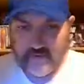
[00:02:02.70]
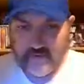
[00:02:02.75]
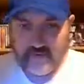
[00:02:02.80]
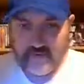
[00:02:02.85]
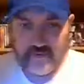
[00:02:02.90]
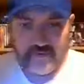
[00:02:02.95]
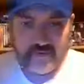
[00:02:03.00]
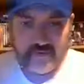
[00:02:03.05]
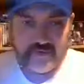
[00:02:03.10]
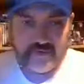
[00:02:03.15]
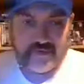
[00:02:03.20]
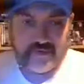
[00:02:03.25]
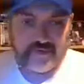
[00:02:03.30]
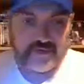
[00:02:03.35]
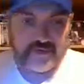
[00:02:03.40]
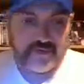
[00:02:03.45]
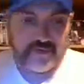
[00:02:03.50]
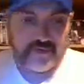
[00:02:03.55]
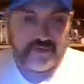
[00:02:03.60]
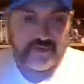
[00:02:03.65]
which
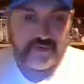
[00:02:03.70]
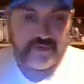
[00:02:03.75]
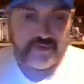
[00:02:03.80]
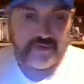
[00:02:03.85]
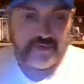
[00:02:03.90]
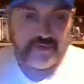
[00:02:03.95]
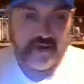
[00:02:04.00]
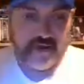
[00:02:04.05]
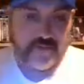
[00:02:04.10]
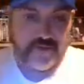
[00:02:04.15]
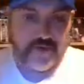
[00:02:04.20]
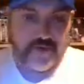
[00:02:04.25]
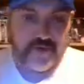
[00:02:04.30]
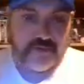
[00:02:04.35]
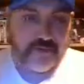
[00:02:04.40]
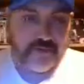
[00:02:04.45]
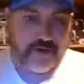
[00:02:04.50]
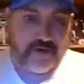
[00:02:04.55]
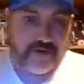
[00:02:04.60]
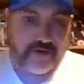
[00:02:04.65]
I'm really
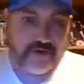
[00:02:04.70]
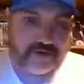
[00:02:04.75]
proud of this